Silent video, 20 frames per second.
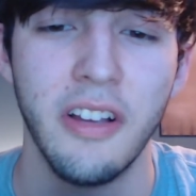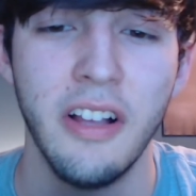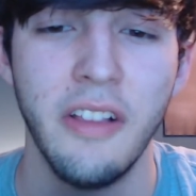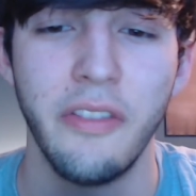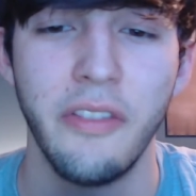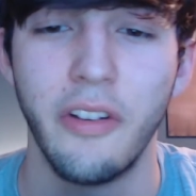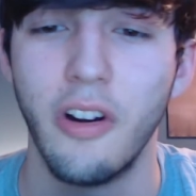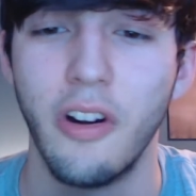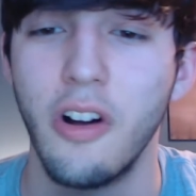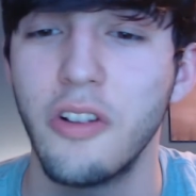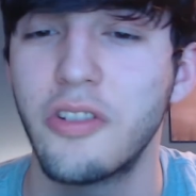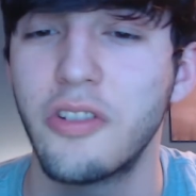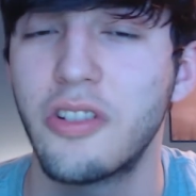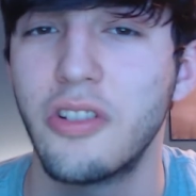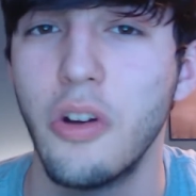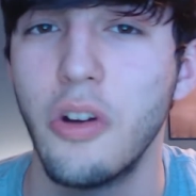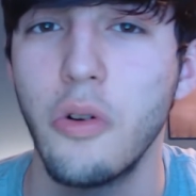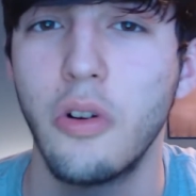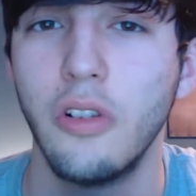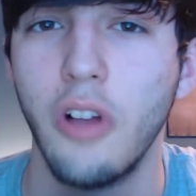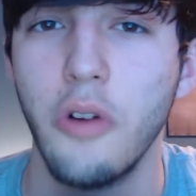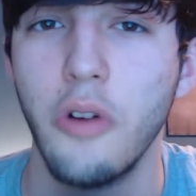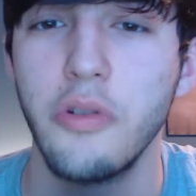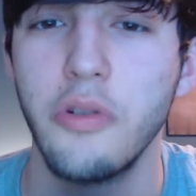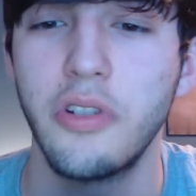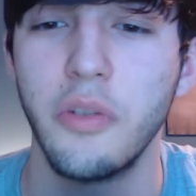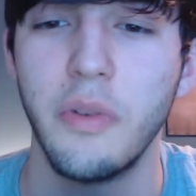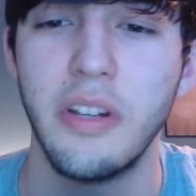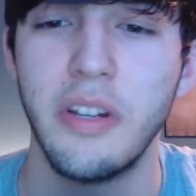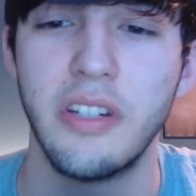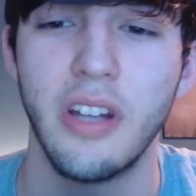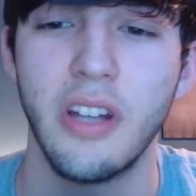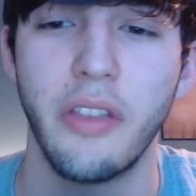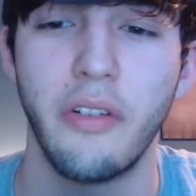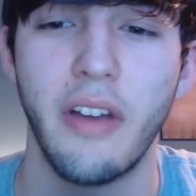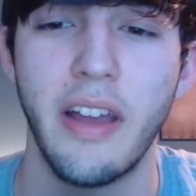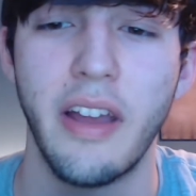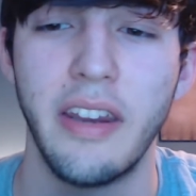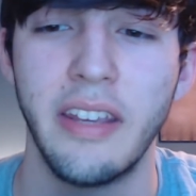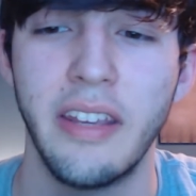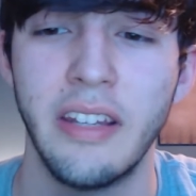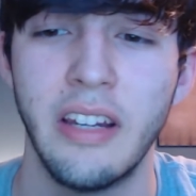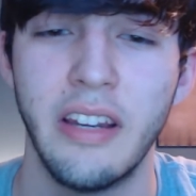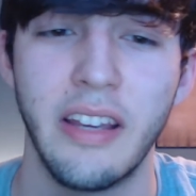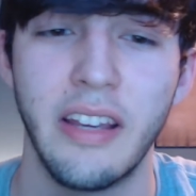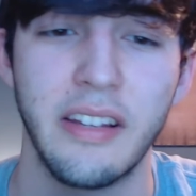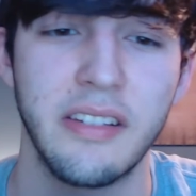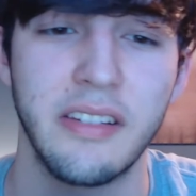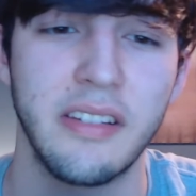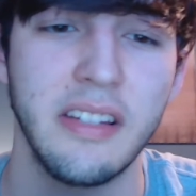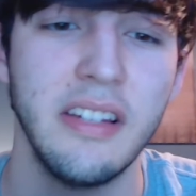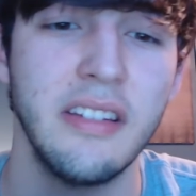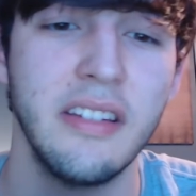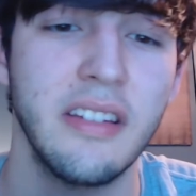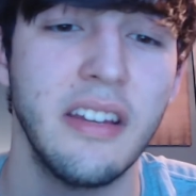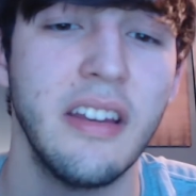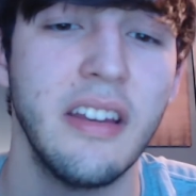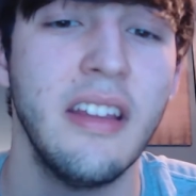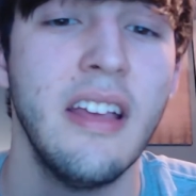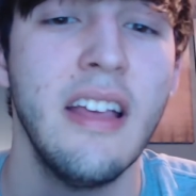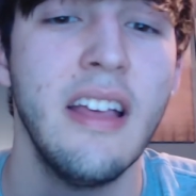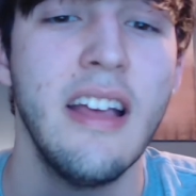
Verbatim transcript: They're all so close to each other heading into next season.